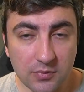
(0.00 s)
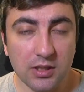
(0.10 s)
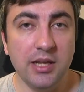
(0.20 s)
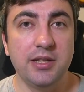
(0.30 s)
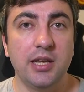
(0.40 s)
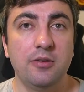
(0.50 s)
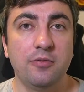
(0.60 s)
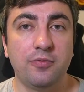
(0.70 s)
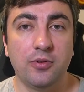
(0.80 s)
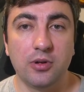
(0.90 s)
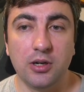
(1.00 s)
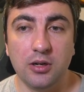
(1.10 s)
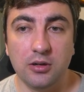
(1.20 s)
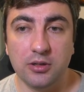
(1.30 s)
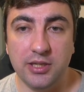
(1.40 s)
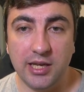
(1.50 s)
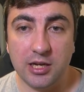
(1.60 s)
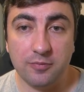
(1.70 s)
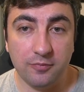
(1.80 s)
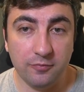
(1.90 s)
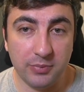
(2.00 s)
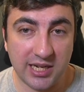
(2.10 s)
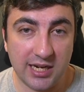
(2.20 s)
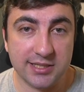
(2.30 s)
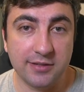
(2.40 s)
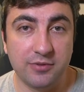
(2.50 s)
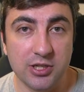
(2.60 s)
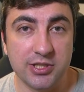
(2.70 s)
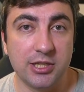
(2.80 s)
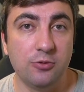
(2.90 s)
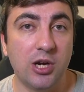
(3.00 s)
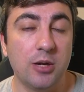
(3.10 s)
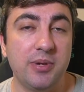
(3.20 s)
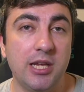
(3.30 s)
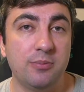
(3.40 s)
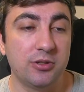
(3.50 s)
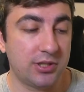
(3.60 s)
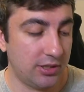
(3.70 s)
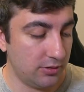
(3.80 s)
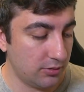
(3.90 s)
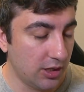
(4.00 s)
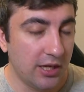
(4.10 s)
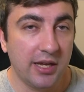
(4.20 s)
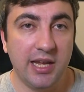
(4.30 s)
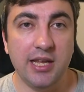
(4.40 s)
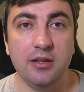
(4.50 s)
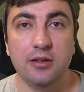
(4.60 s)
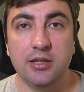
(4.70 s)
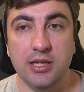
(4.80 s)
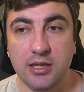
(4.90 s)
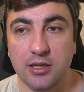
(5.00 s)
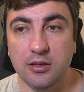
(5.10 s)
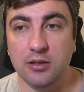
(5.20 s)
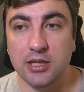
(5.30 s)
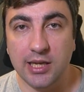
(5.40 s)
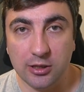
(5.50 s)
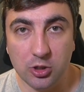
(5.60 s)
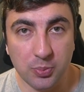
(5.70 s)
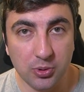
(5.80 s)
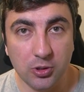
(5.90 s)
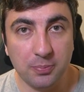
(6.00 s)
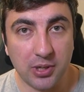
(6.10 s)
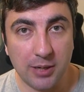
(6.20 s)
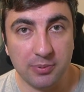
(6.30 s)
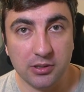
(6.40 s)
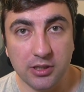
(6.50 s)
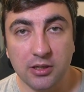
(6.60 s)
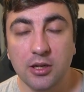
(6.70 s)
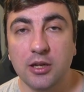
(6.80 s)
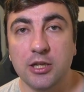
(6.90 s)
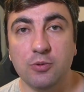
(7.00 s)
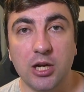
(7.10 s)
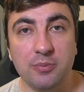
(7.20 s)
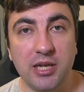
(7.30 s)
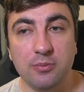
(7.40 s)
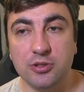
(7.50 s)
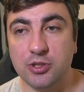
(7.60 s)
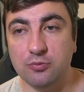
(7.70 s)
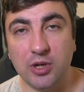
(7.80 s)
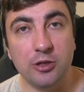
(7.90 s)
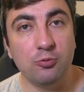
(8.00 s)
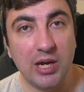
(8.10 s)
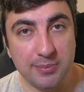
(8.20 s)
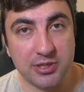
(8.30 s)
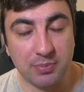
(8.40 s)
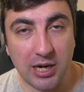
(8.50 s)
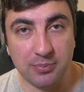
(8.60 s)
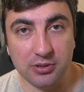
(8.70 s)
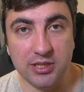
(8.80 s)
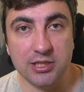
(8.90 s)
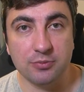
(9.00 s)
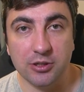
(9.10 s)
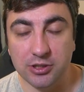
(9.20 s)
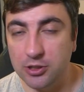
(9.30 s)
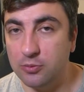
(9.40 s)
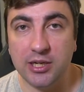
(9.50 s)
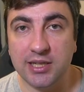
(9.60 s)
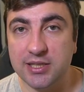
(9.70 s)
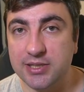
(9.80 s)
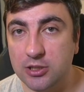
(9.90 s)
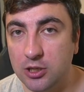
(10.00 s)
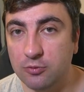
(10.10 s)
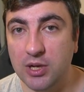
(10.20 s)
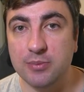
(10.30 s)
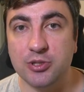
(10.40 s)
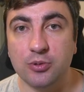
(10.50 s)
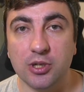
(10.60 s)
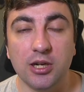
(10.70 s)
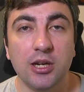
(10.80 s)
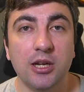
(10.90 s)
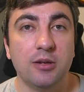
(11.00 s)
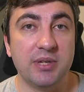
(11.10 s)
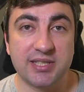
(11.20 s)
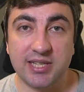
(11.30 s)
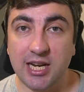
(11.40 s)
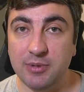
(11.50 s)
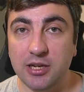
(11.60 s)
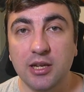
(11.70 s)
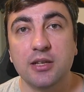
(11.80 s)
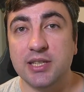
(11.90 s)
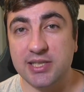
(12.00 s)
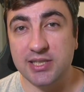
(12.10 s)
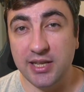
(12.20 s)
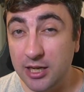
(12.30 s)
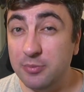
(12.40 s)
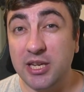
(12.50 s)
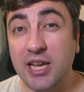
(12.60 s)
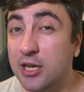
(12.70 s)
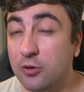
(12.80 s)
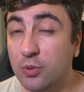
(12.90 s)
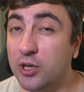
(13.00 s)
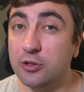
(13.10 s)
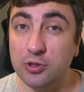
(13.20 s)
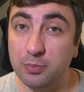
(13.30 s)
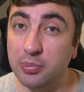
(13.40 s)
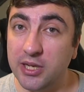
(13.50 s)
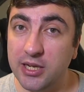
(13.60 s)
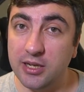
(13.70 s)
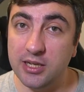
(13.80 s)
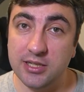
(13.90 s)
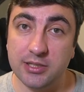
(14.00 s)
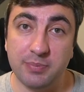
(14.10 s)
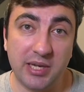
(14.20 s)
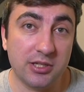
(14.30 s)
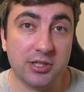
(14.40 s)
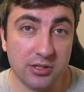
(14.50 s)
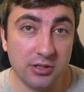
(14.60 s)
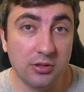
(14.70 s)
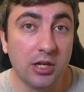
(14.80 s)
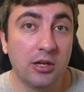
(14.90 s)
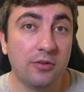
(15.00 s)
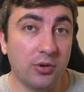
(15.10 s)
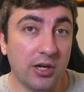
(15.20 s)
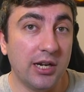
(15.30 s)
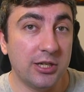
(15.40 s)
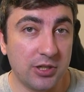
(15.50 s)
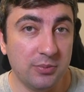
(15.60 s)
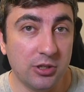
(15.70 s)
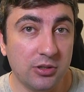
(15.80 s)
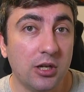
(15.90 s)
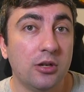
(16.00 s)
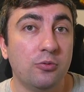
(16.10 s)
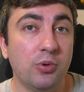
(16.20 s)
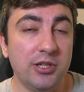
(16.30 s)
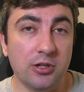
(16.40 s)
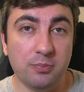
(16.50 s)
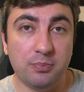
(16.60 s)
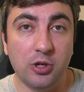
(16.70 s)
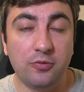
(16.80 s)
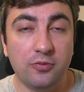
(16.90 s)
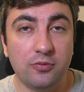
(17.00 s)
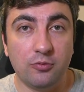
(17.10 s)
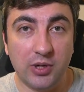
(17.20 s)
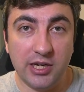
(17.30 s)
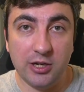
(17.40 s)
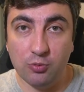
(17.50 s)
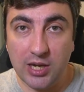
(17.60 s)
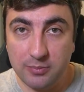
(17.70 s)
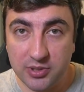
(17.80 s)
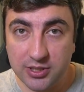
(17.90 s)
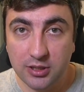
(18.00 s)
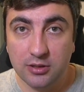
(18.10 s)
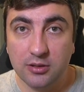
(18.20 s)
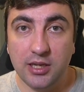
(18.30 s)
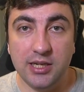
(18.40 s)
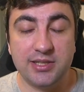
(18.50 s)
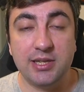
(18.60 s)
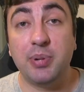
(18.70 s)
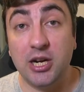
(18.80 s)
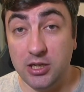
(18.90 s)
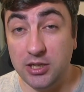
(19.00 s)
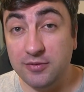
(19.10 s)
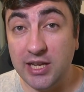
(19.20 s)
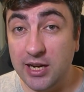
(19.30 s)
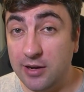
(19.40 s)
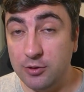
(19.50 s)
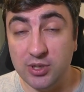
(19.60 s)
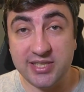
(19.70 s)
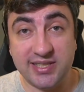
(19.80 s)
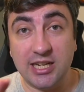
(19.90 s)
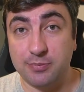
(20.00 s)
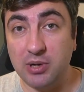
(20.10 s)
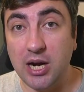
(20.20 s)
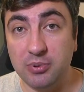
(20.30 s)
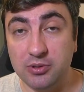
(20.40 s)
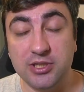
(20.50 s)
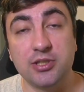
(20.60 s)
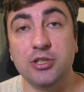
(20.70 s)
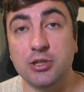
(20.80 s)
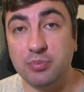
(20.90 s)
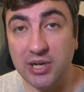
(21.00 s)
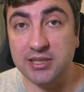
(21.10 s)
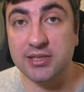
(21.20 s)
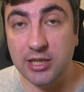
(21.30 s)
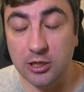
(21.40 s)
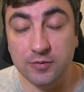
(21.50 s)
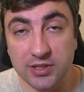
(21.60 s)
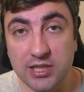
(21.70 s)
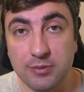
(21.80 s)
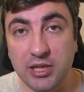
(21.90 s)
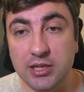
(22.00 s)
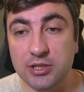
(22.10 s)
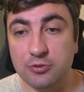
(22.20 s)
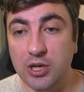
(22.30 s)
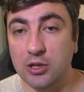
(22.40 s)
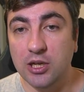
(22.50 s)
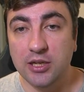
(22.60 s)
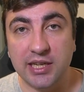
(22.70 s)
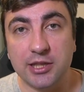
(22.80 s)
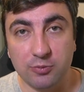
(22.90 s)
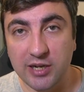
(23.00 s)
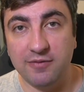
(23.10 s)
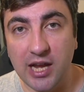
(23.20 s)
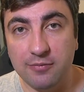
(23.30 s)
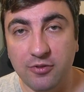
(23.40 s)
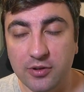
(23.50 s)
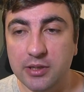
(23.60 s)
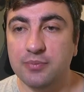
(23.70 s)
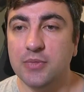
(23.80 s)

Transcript: And then for the other mechanics of Verzik, you want to be able to hit the yellow pool properly. You want to be able to run webs properly as well. You don't want to get stuck on webs or mistime it. This is another mechanic where group play is better to do for entry mode. When you're both running webs, it's imperative that everyone stacks properly so you can practice that with a teammate as well. Get the right vibe for it.